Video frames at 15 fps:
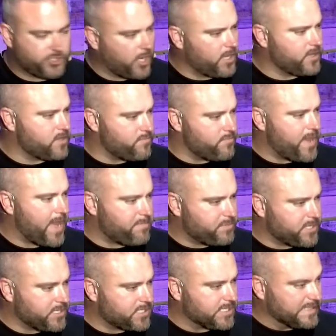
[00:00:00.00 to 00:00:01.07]
John the
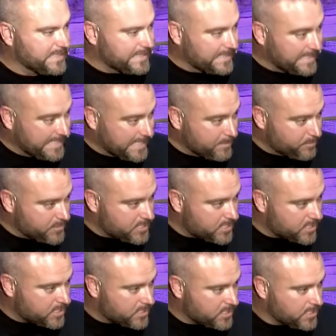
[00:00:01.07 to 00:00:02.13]
Baptist
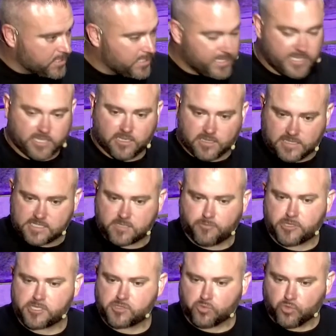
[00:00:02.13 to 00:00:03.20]
leaped in
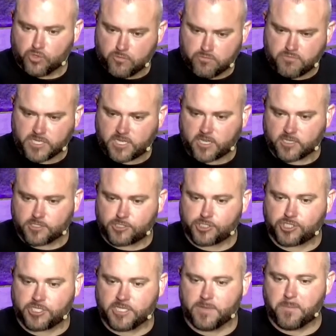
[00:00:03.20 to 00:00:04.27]
Elizabeth's womb
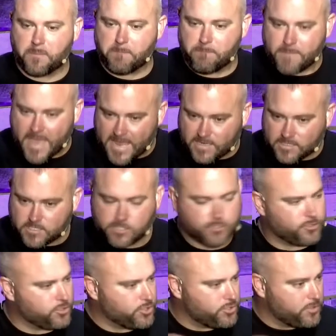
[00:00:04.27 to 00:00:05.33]
because he met
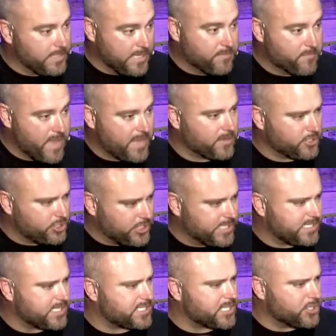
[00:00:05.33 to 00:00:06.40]

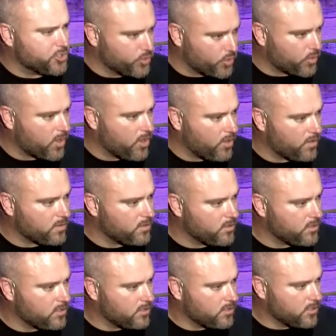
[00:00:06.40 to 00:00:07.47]
Jesus in utero?
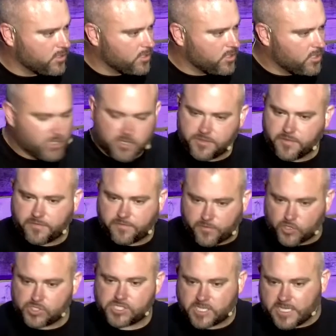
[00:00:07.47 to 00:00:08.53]
The
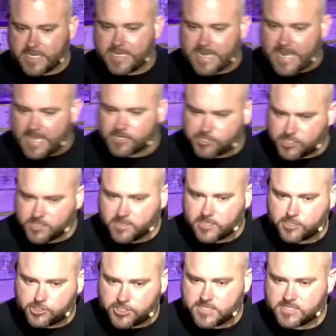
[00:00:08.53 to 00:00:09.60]
first connection
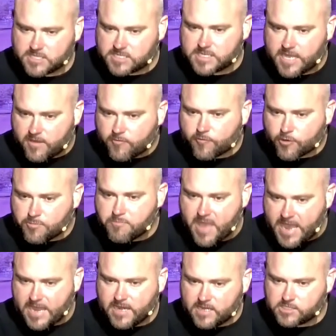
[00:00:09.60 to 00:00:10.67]
that Jesus ever
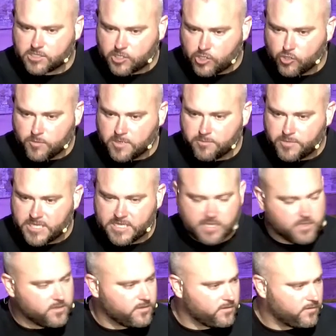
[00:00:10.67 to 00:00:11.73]
made as a human
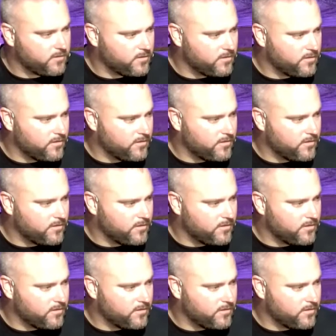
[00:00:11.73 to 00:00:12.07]
being